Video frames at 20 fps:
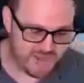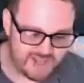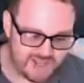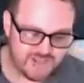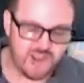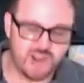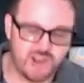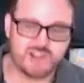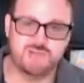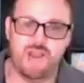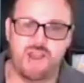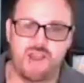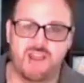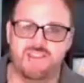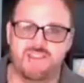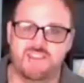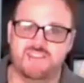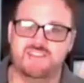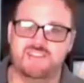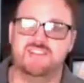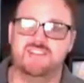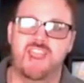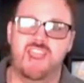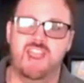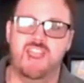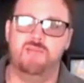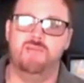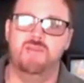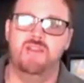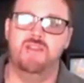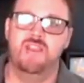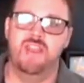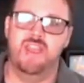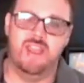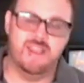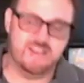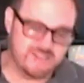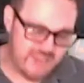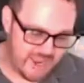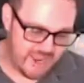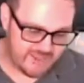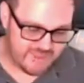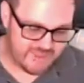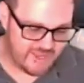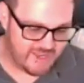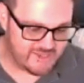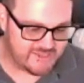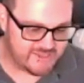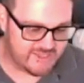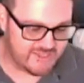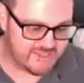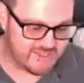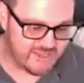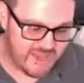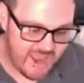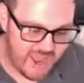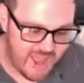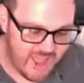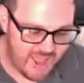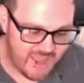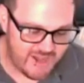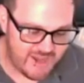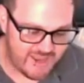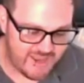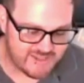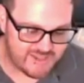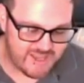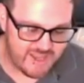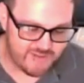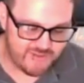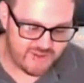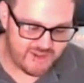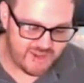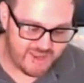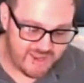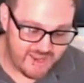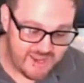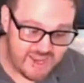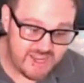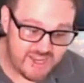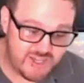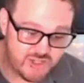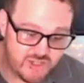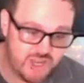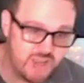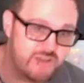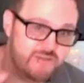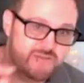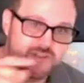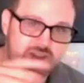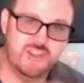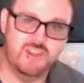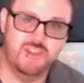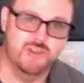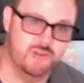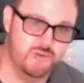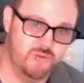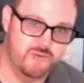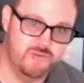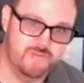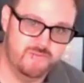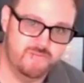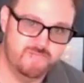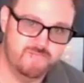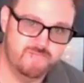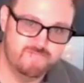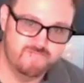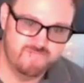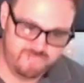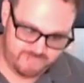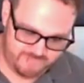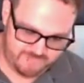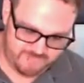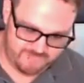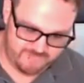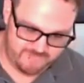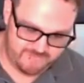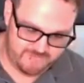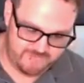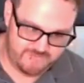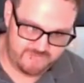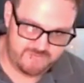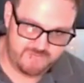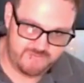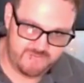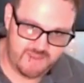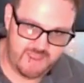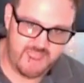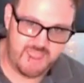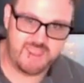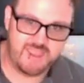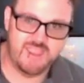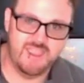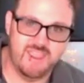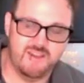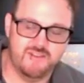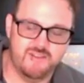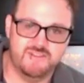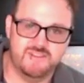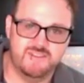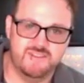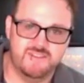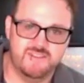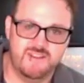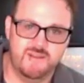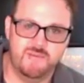talks about in the same exact thing. He says, God has given each of you a gift. I